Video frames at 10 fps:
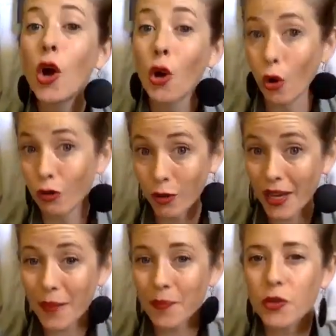over
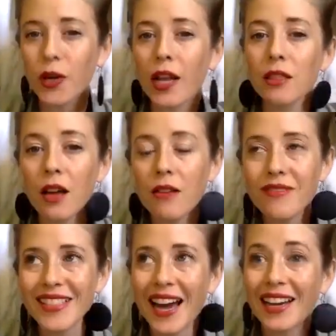me. So I love
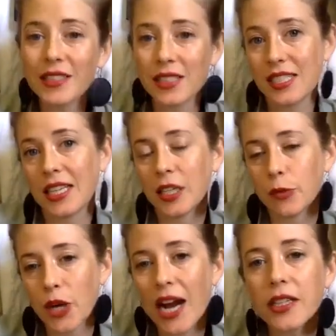that as a daily
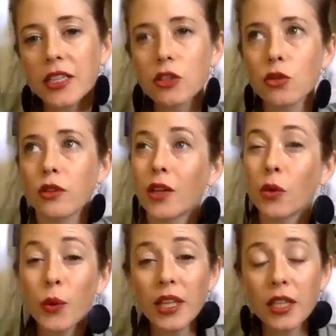practice or like a
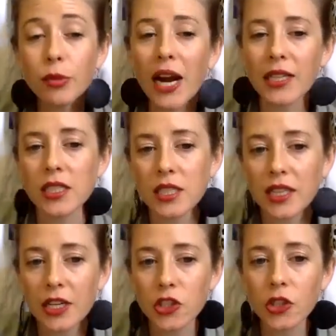weekly practice that
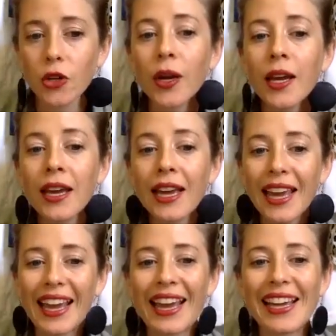I do.
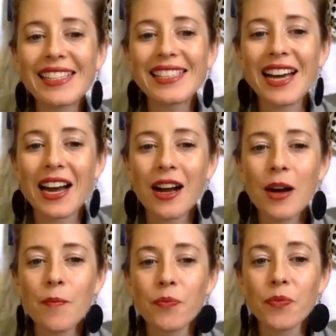And
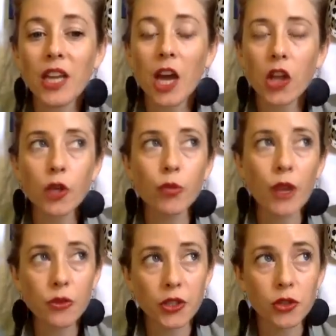the other
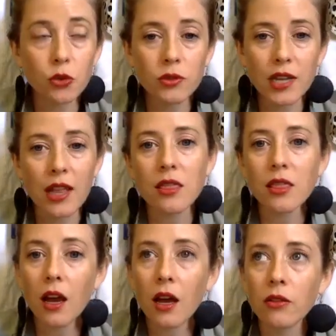breathwork tools, I
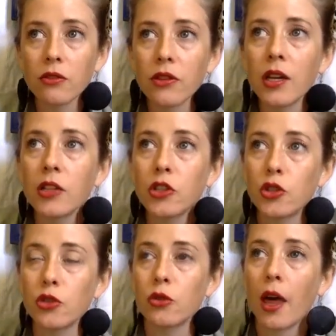love to
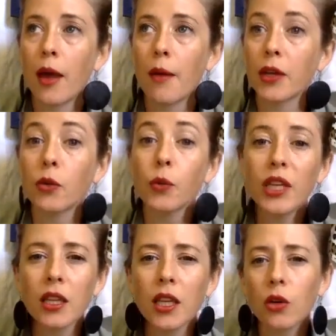do them like
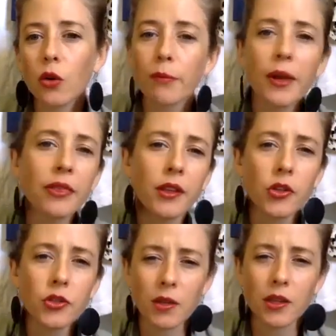weekly or monthly or
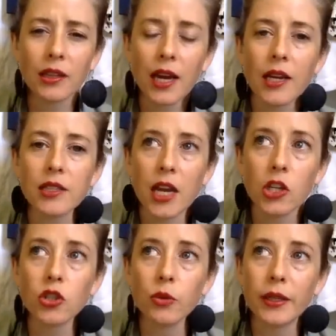something like that as an
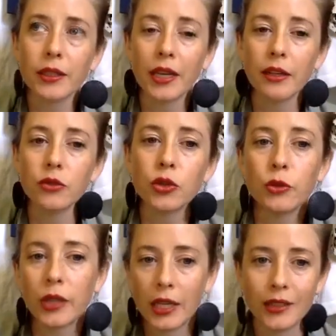extra way to kind of
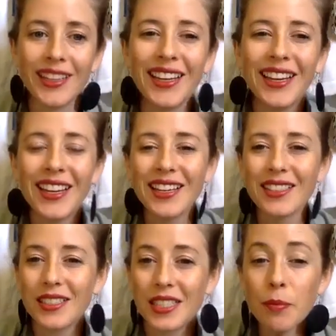tune in
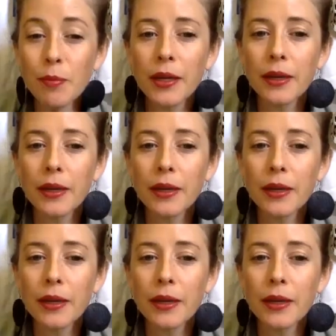deep.